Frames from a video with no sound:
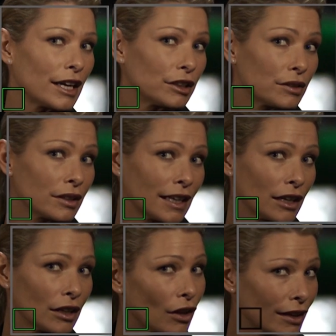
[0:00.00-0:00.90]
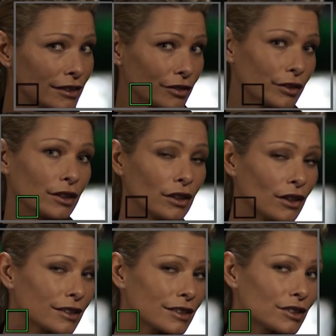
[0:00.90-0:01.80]
right. You can get a lot of different
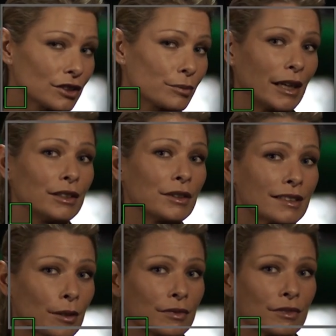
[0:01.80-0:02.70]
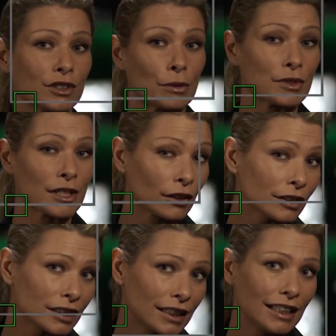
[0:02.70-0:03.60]
looks just by doing something so subtle.
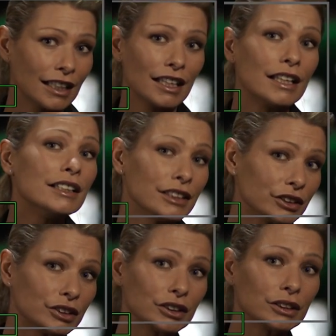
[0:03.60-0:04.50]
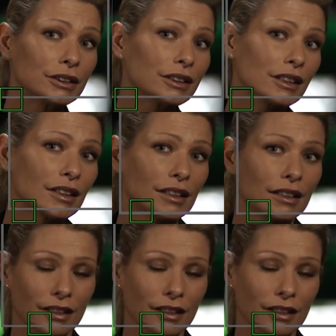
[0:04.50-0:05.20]
Right, because a person's face is